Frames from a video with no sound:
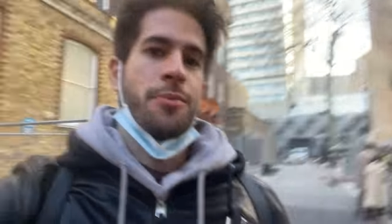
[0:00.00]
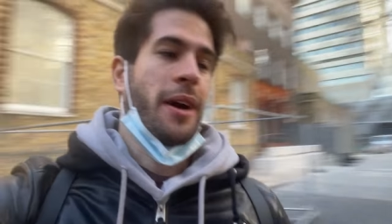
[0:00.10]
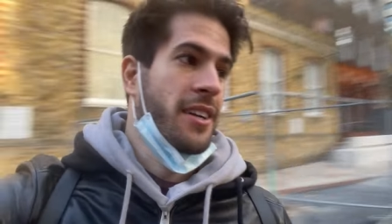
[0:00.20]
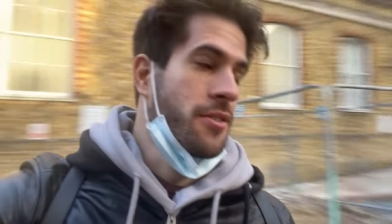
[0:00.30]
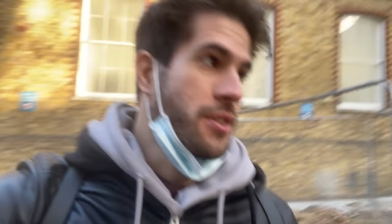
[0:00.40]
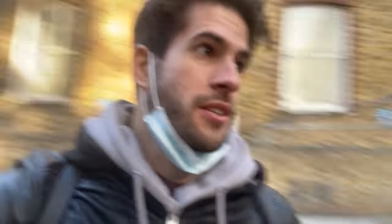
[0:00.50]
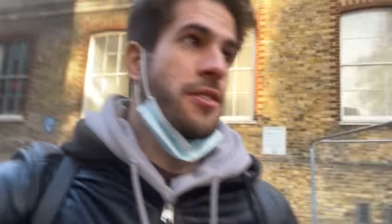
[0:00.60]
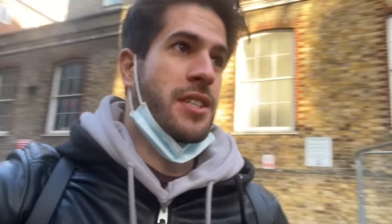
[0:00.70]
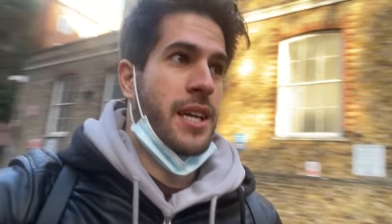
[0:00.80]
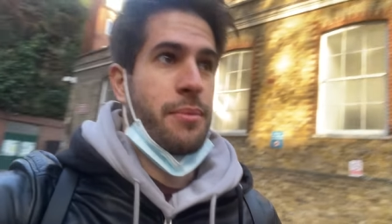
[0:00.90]
practical skills,
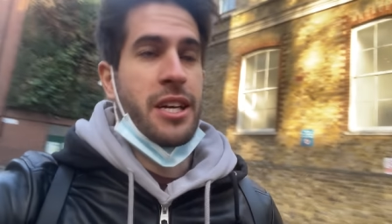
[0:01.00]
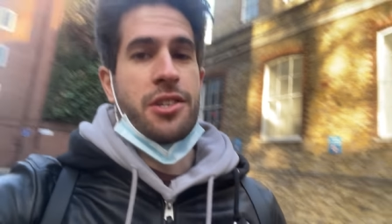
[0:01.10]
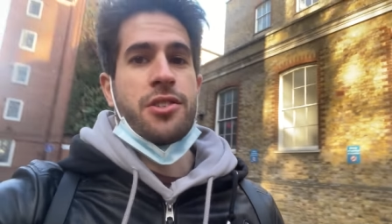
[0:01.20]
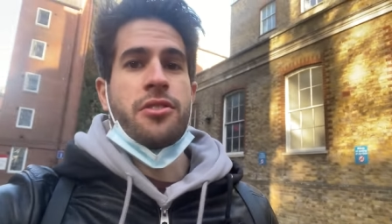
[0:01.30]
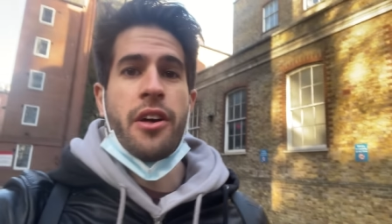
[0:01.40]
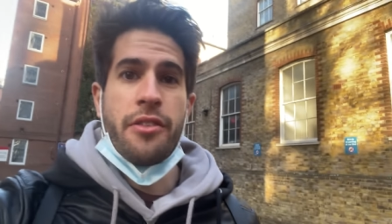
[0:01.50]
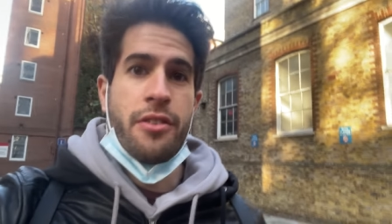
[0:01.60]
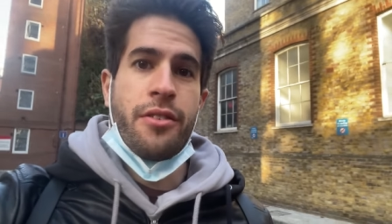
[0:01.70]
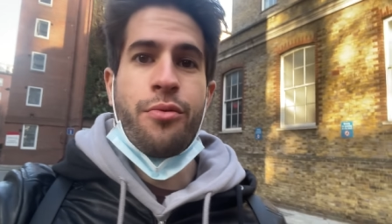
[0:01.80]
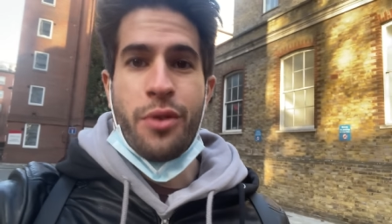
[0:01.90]
examinations on
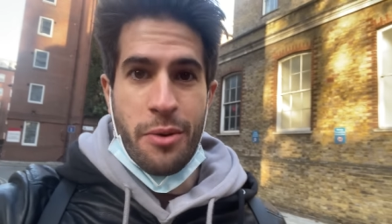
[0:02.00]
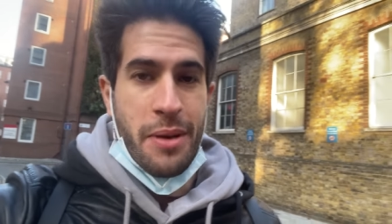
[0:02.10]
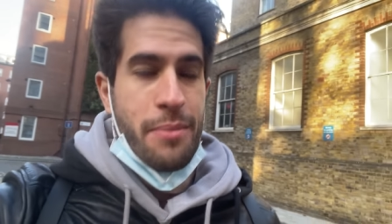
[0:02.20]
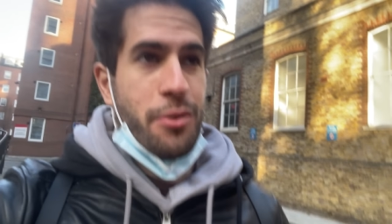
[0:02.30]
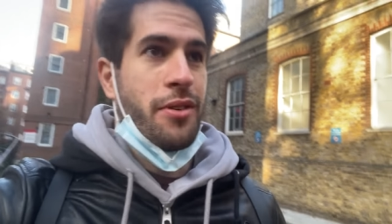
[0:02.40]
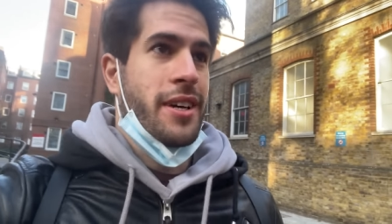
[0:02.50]
other real people,